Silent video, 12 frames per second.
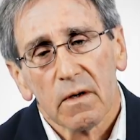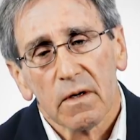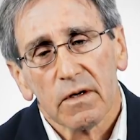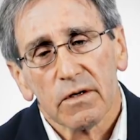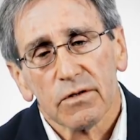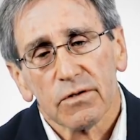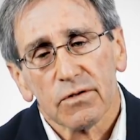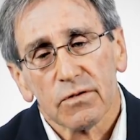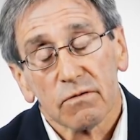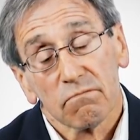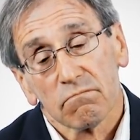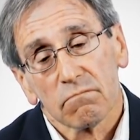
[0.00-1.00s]

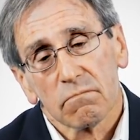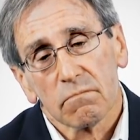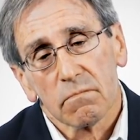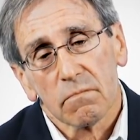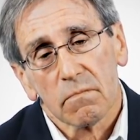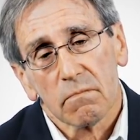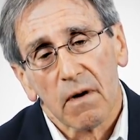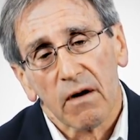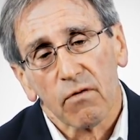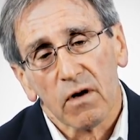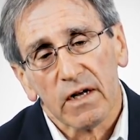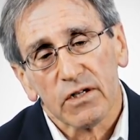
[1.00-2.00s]
is my
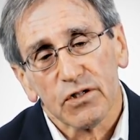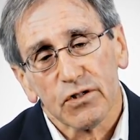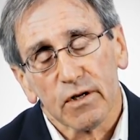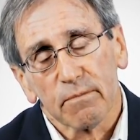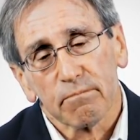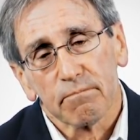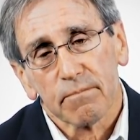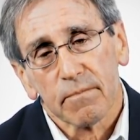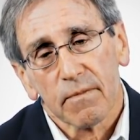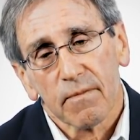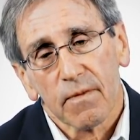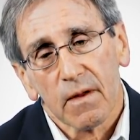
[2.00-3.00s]
relationship
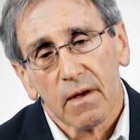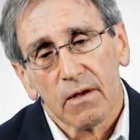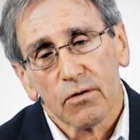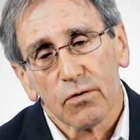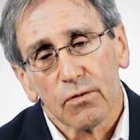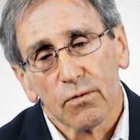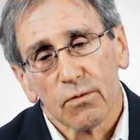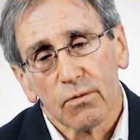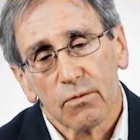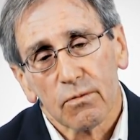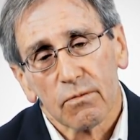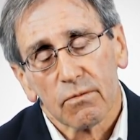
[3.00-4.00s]

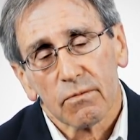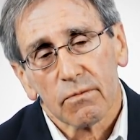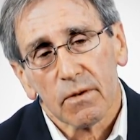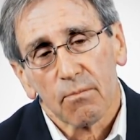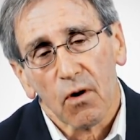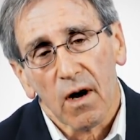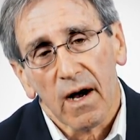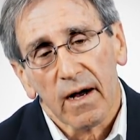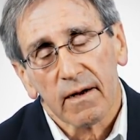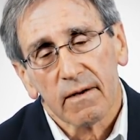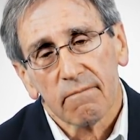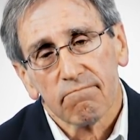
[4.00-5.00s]
to the
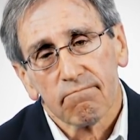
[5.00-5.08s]
bride.